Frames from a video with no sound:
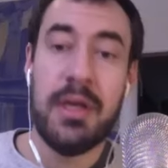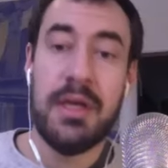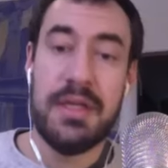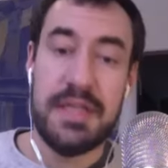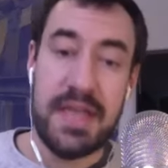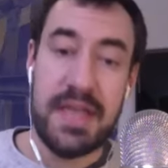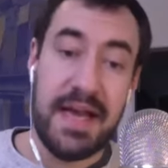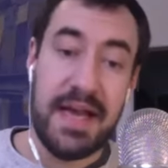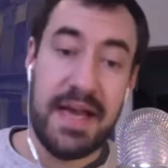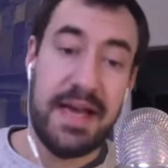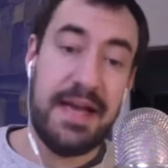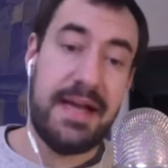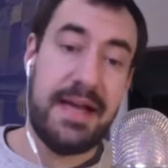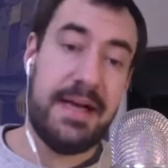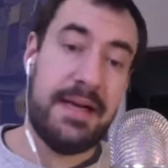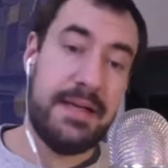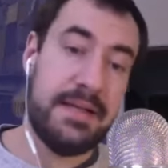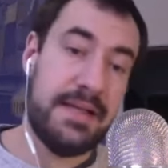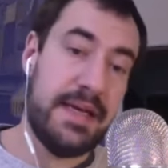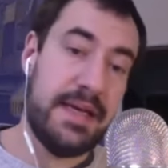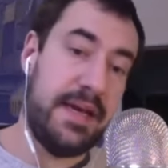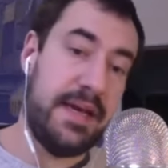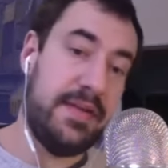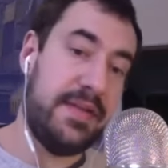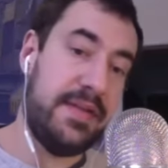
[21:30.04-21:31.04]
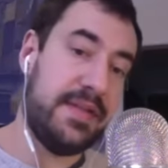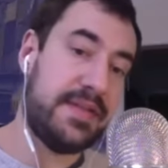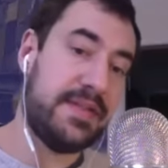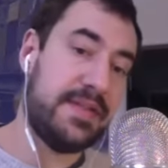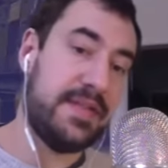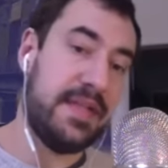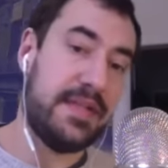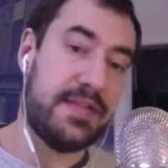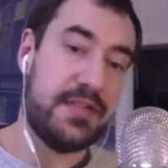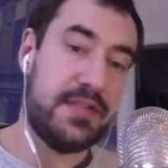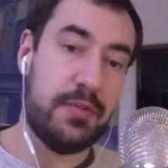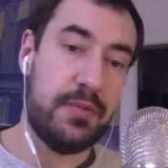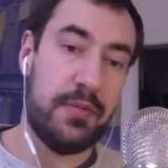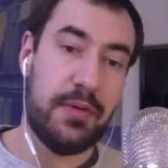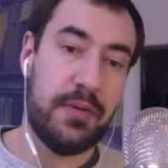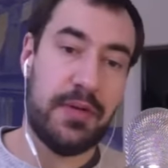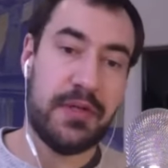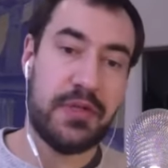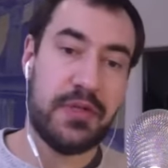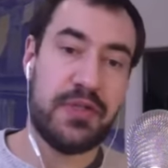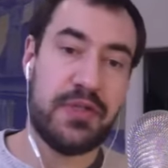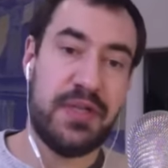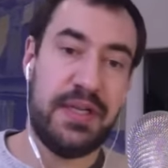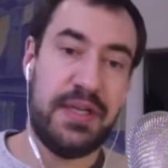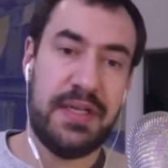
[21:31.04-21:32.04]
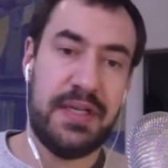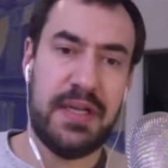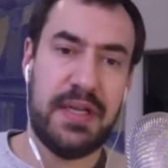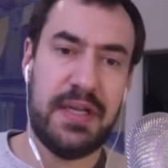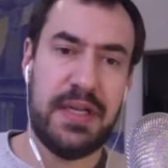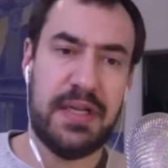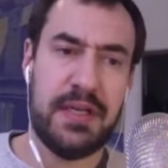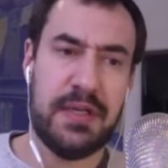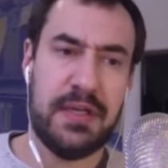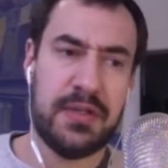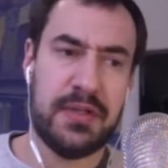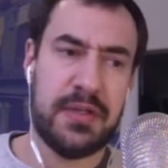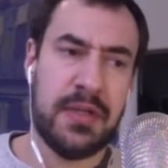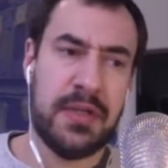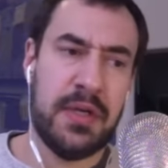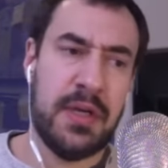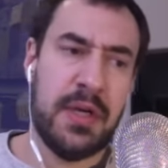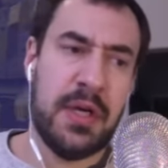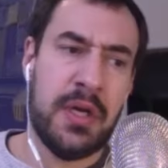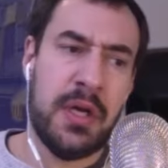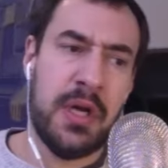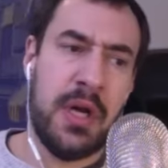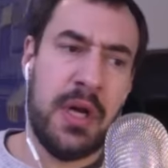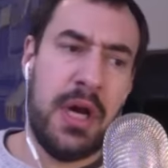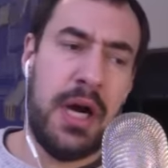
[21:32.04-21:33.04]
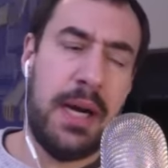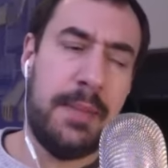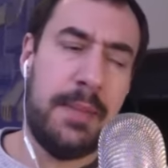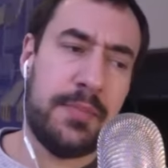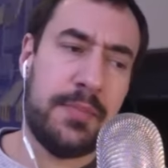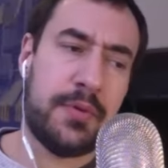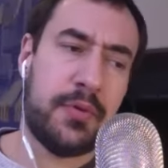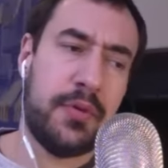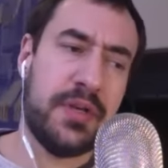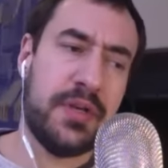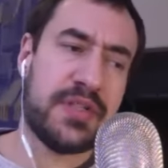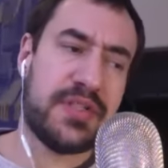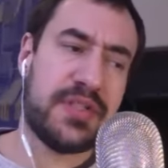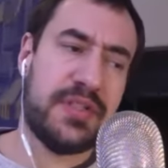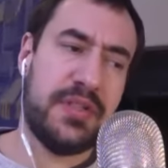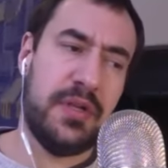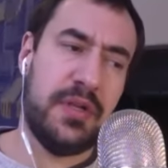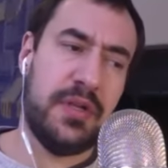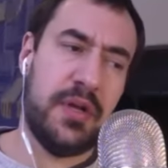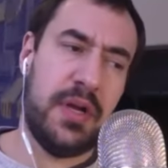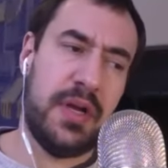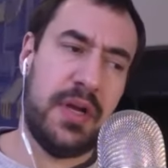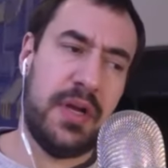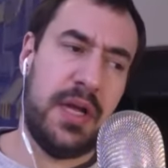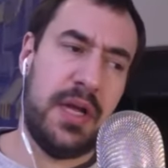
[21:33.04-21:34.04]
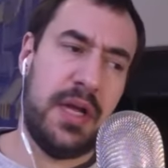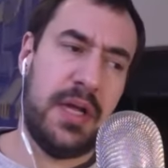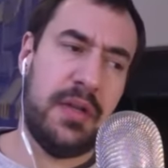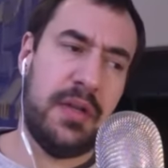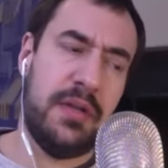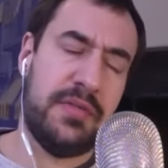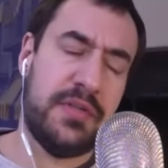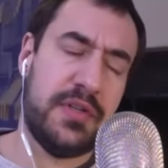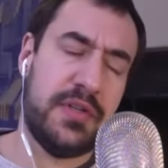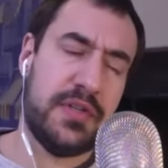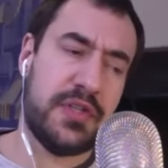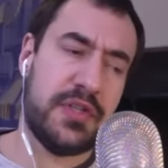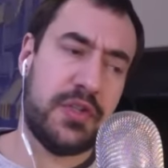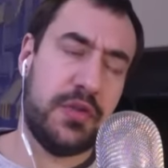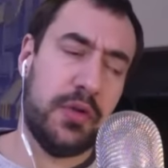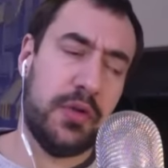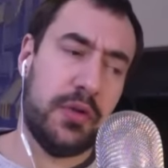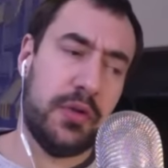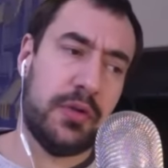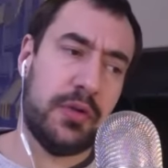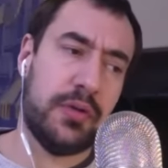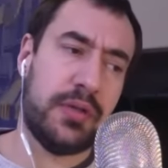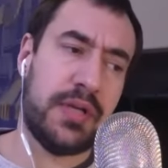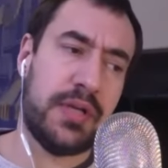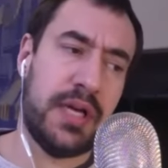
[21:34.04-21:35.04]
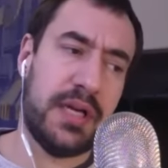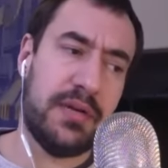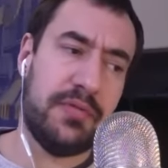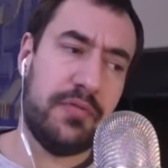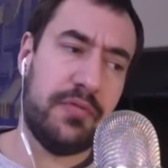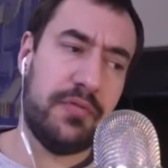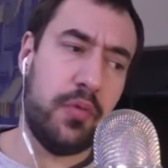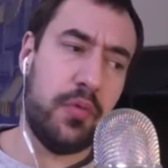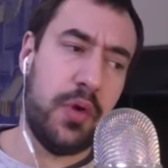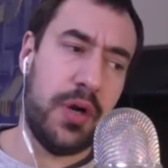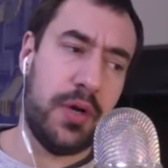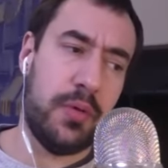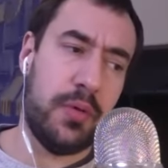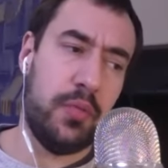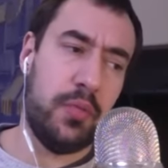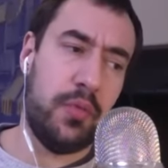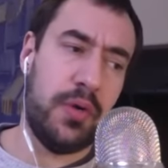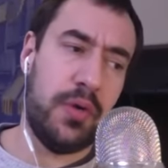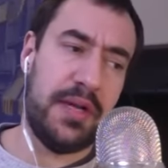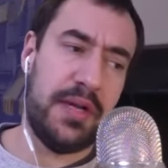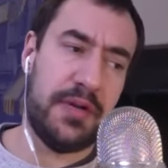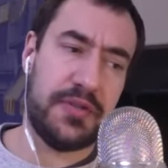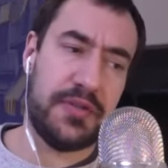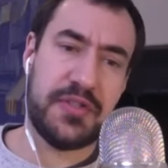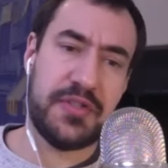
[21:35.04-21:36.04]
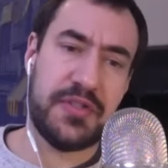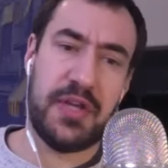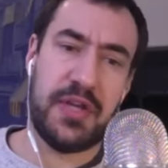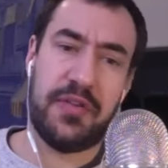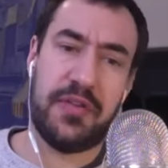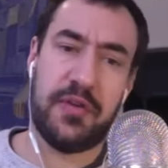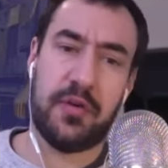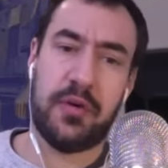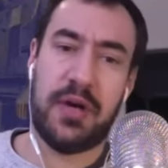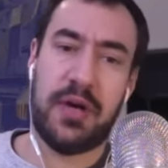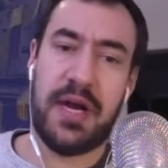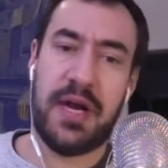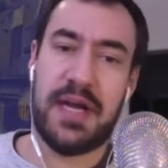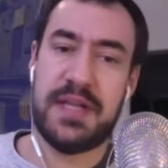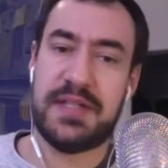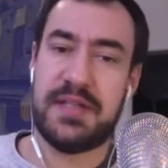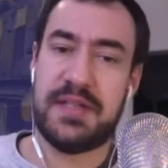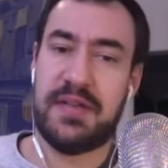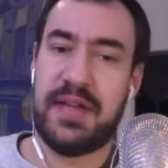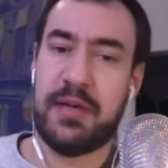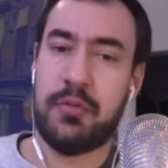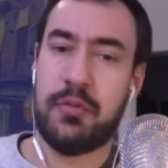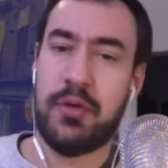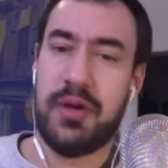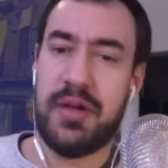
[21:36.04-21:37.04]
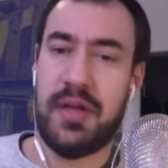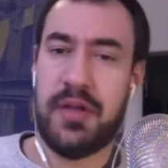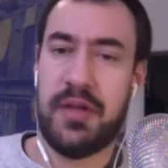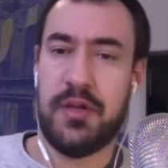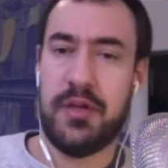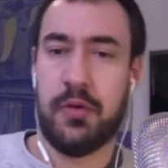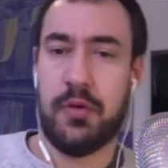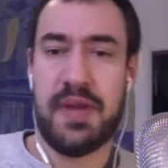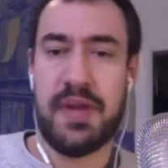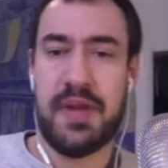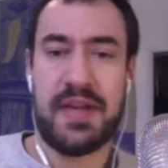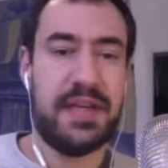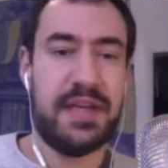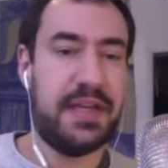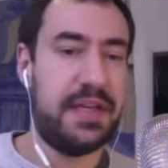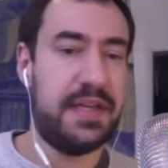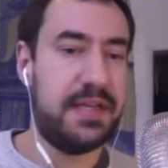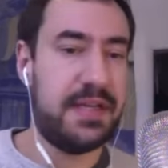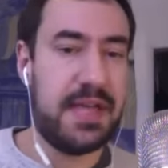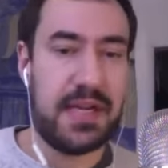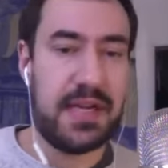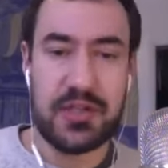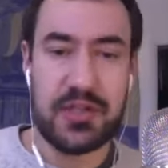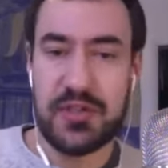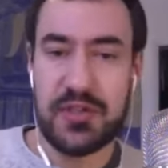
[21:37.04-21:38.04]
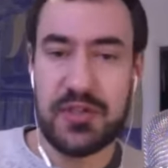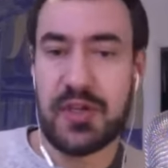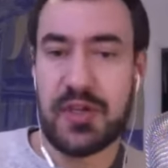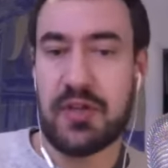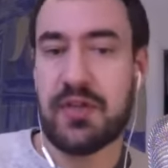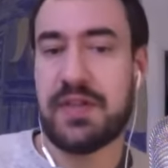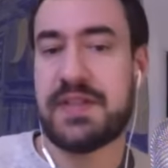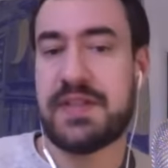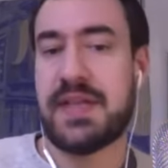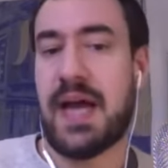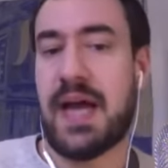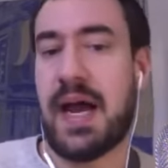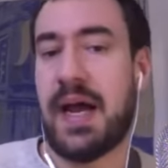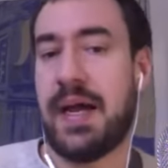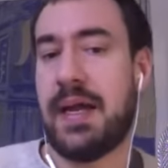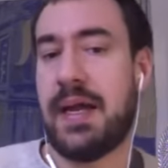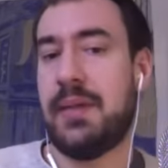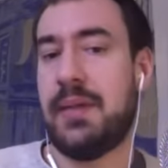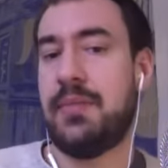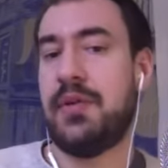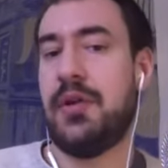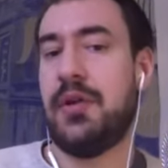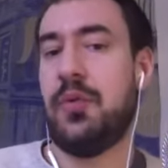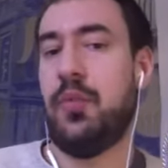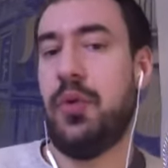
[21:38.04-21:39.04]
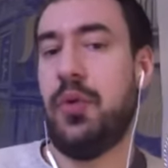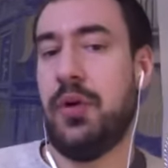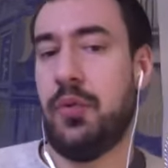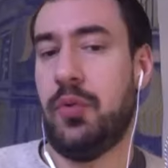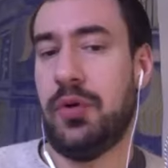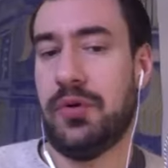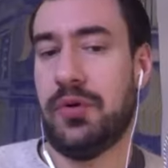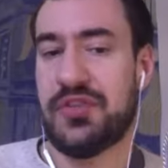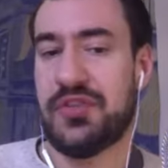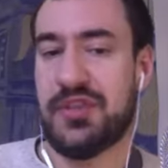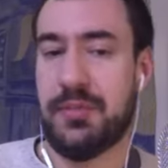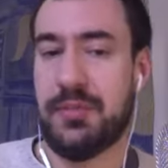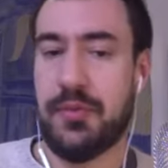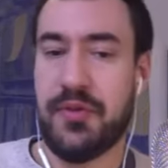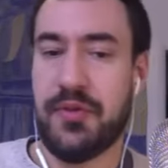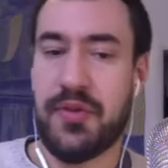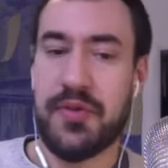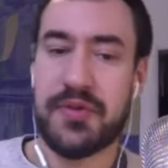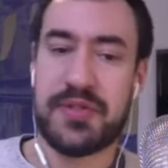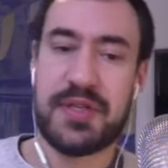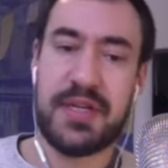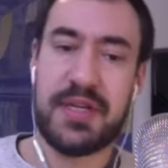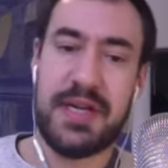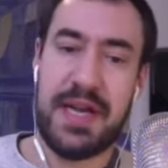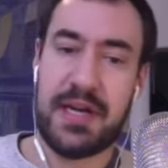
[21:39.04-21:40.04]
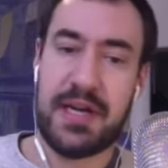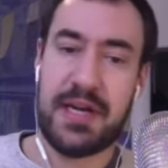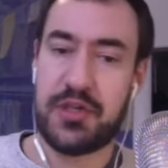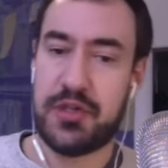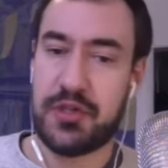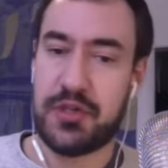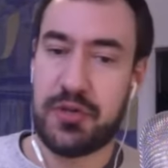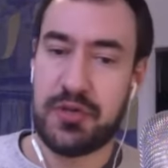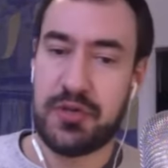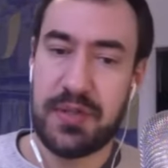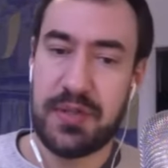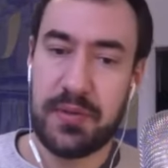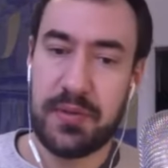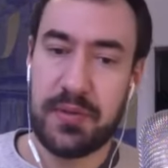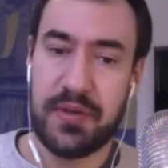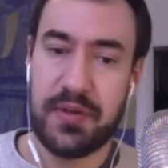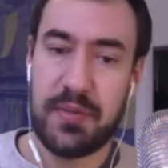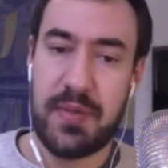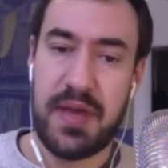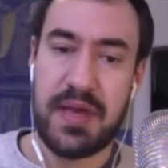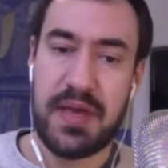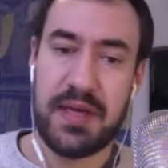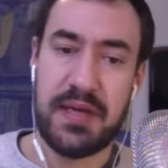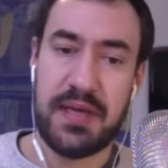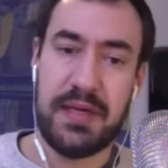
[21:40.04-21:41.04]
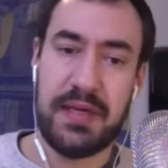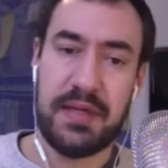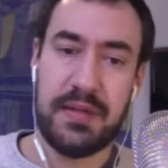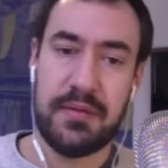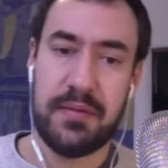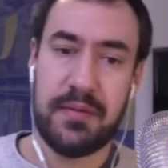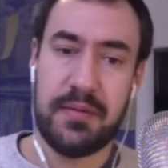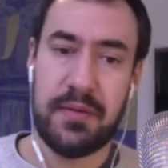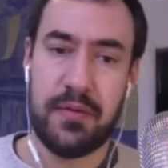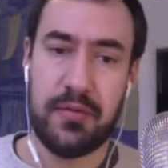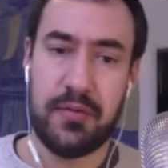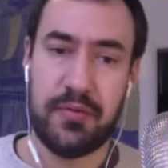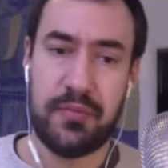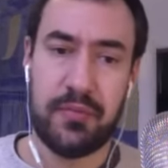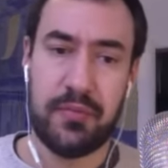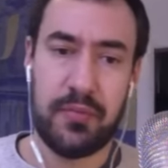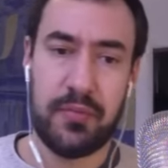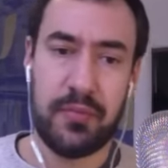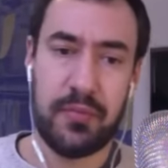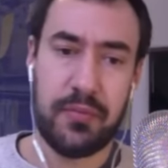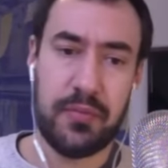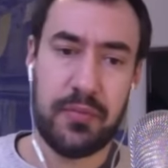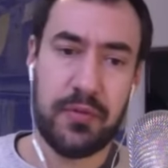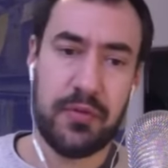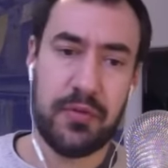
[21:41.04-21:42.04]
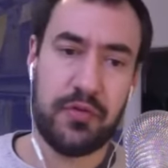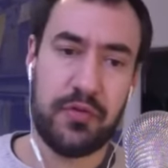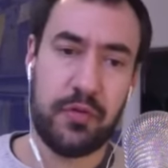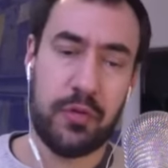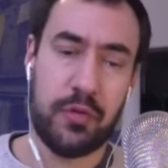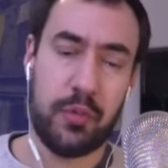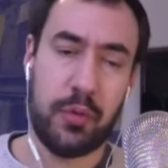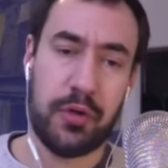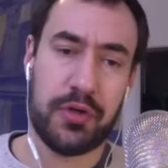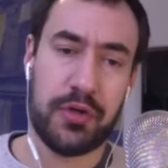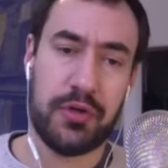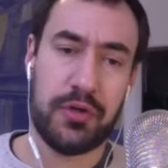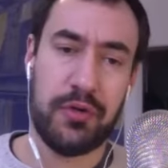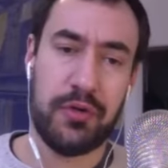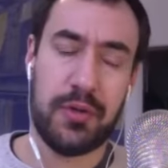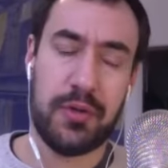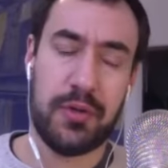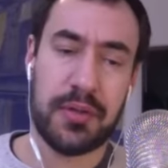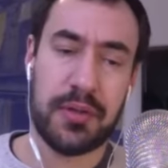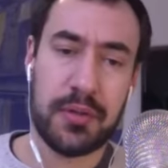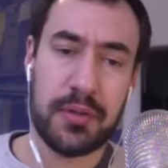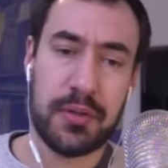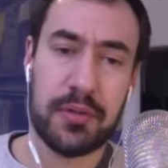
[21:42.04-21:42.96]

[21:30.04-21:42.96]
Yeah, that's super interesting. And Chris, I'd love to just learn kind of what else is on the horizon. What you're making connections all the time. What are some of those connections you're typically making, and the sort of work you're doing?